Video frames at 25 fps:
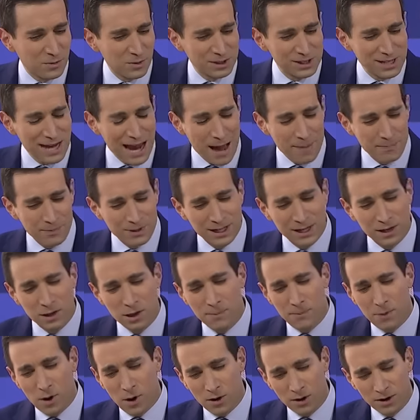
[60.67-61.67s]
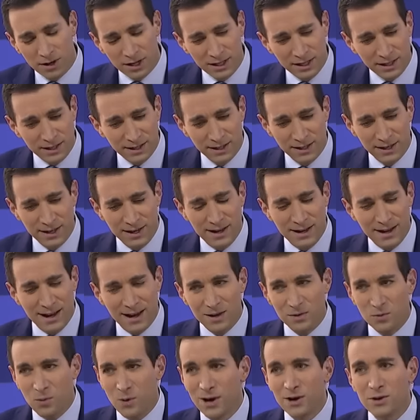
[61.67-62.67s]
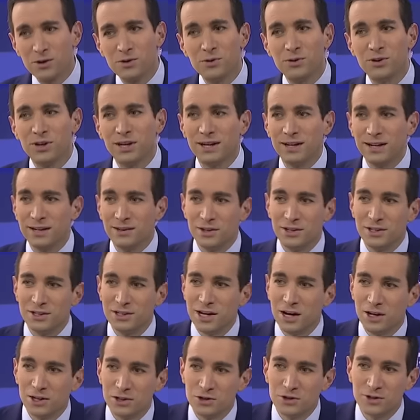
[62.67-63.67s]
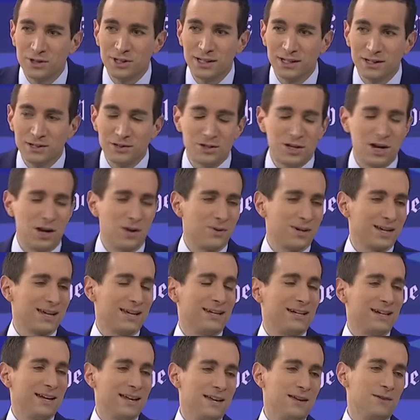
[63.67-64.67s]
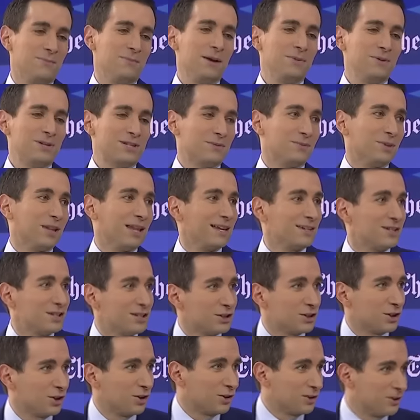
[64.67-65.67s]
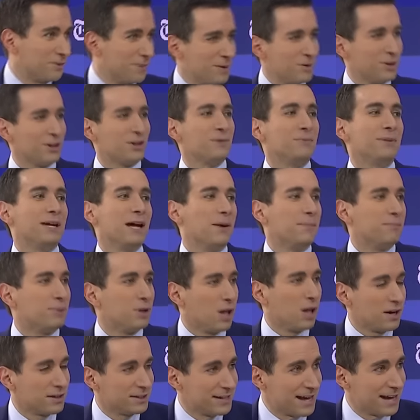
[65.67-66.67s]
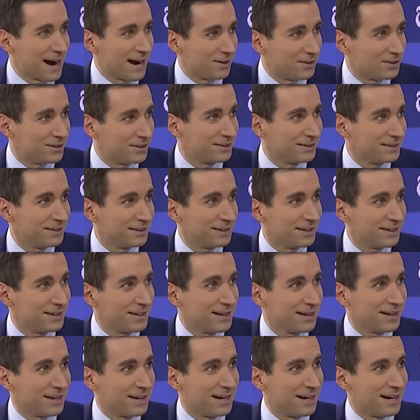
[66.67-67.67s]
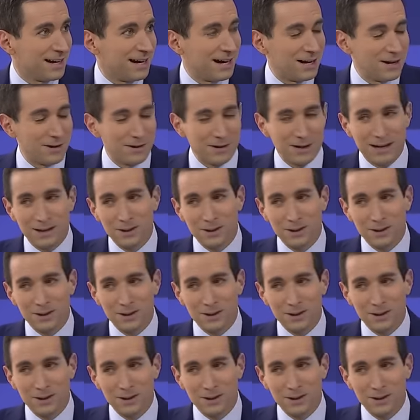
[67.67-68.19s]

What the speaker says: what's happening in the party, and where you think this country is going, and maybe some lessons learned. Maybe you can be unplugged now a